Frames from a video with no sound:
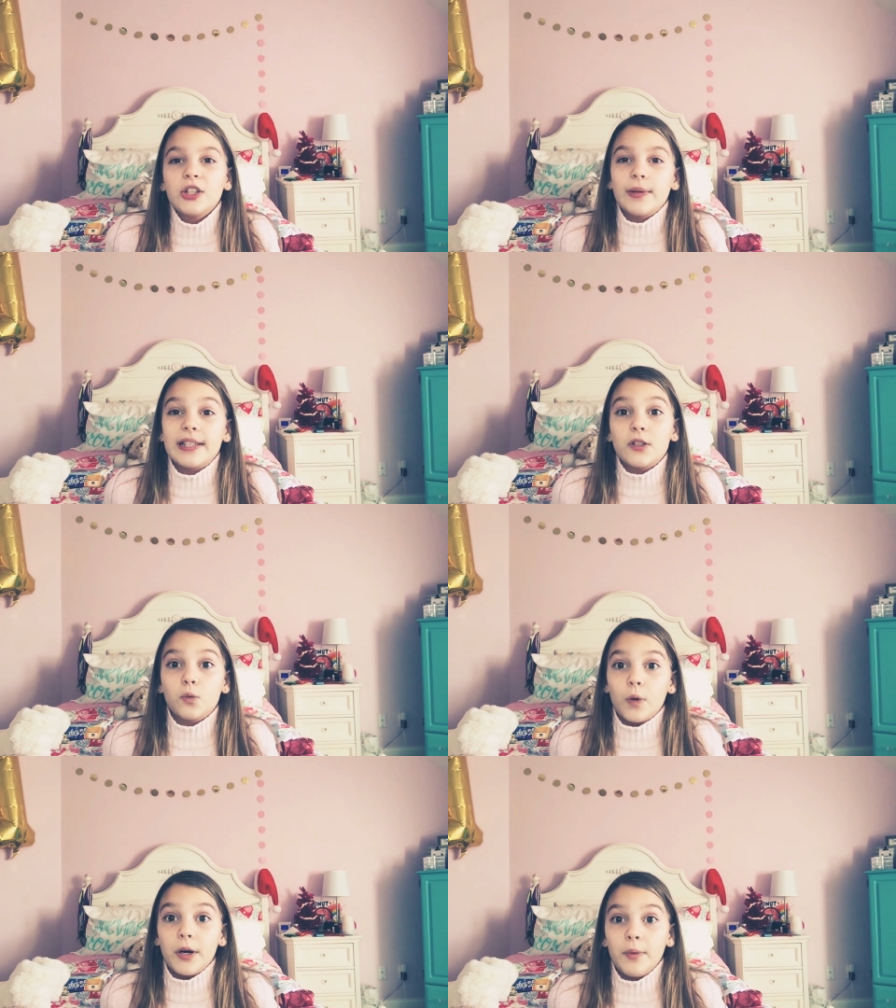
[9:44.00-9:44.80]
So it says,
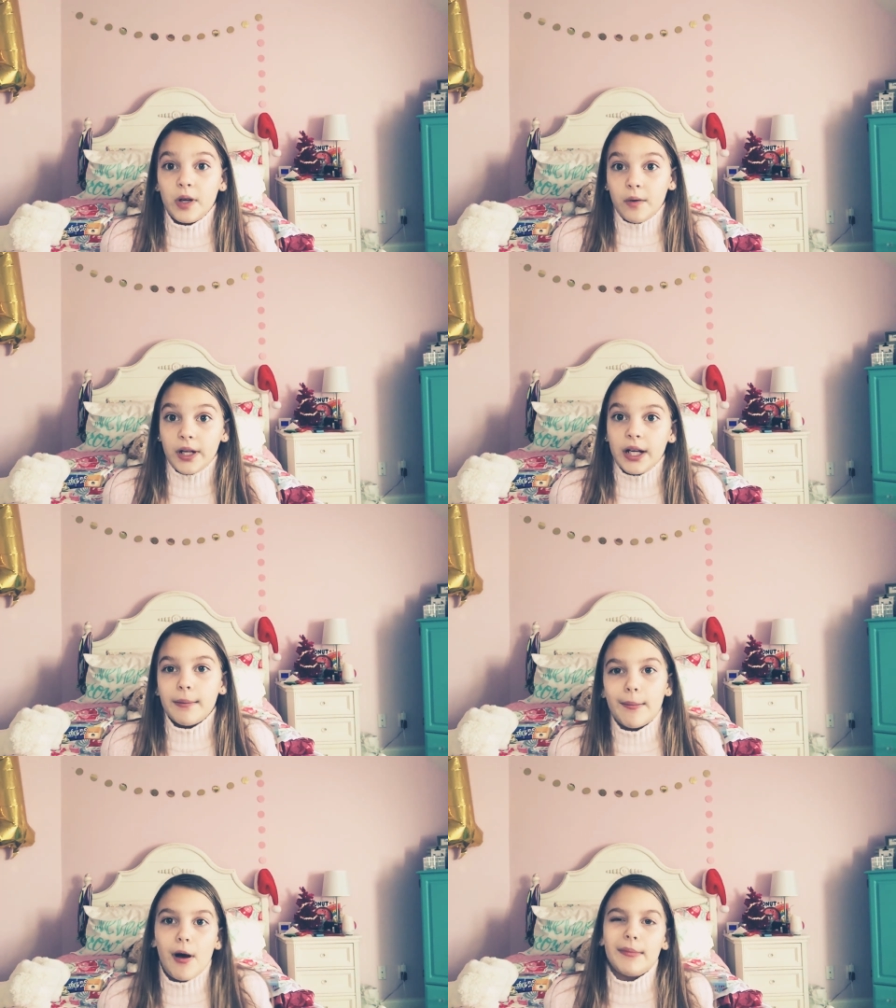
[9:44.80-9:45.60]
where are we going? And
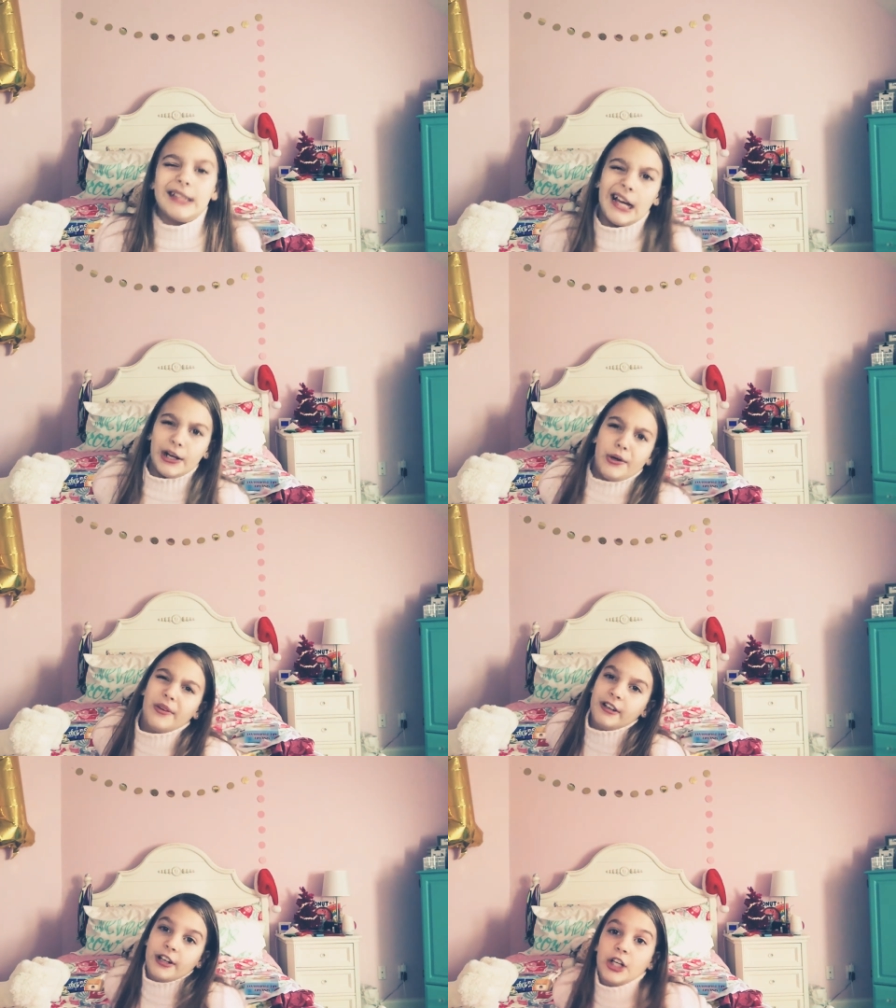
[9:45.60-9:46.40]
my mom and dad are
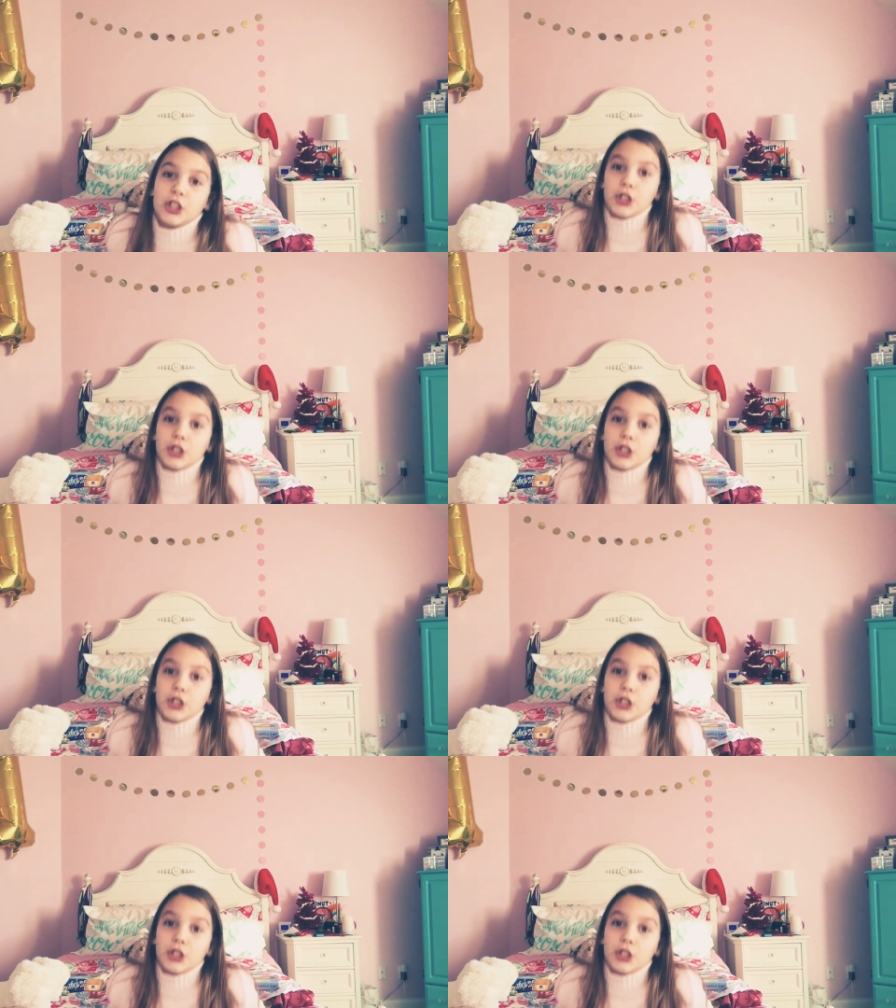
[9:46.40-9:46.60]
going on a